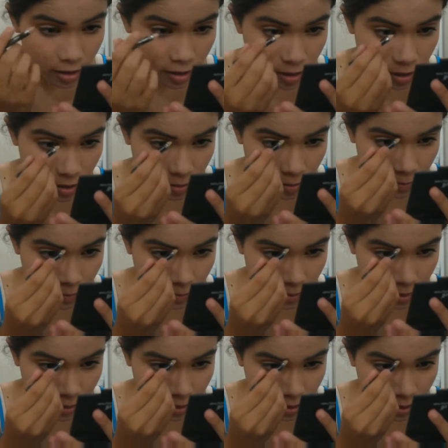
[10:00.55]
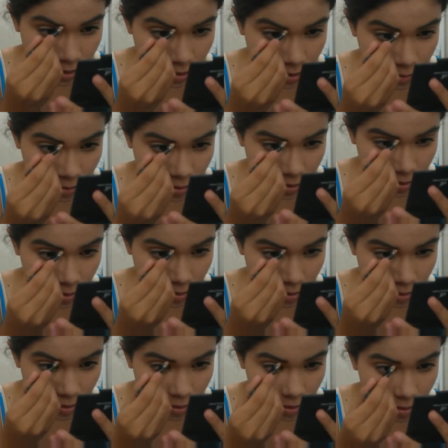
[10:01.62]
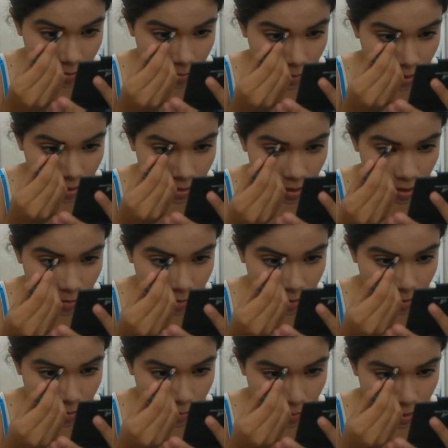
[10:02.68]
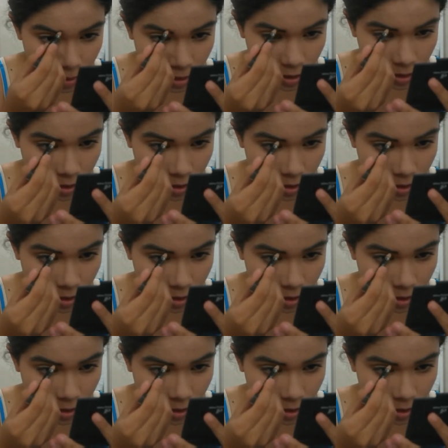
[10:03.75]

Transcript: Miranda has like really special eyebrows, but